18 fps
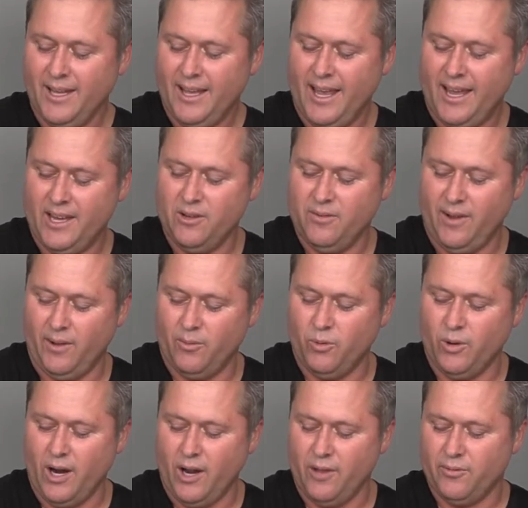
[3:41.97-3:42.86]
And your vet
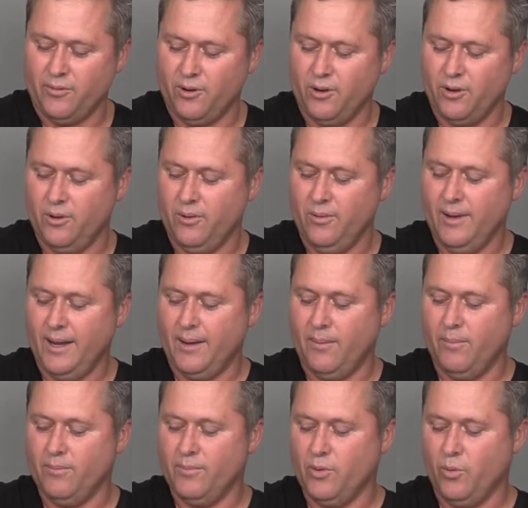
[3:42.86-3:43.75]
will go through
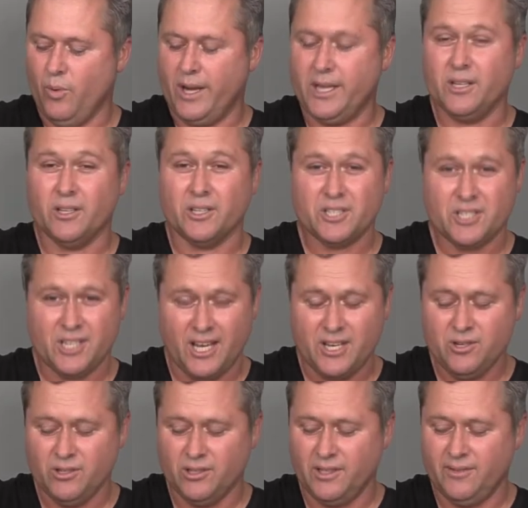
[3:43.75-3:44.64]
the regular
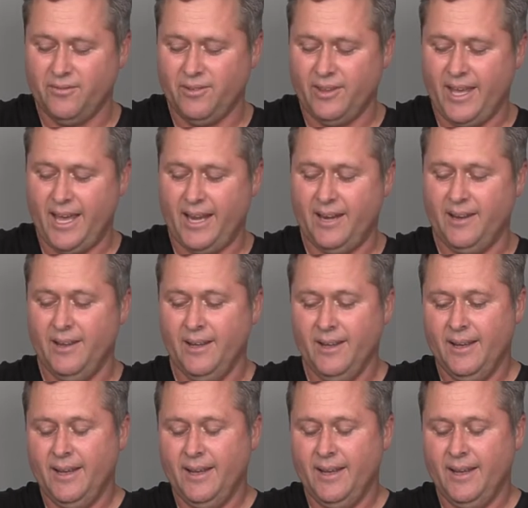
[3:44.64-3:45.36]
scheduling for that.